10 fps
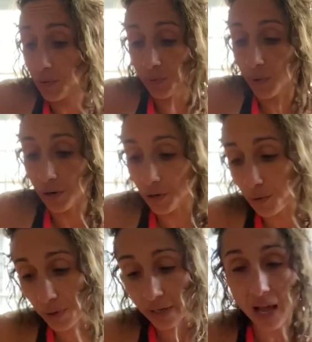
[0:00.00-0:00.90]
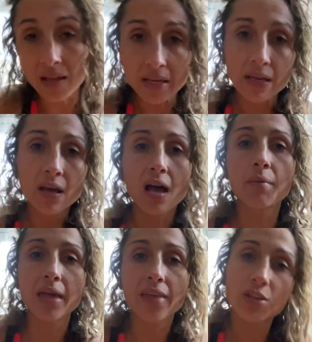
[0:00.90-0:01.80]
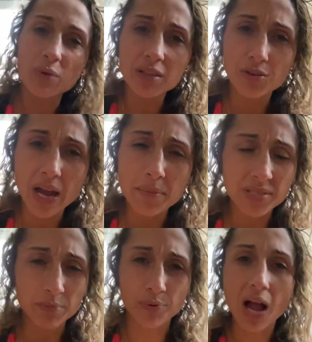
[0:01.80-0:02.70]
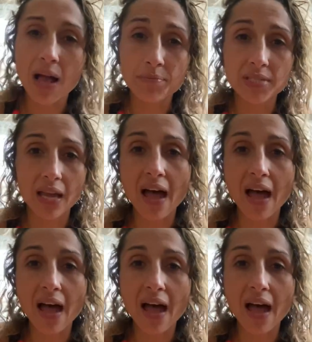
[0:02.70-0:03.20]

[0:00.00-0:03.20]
with water or not. And then you want to grab some props.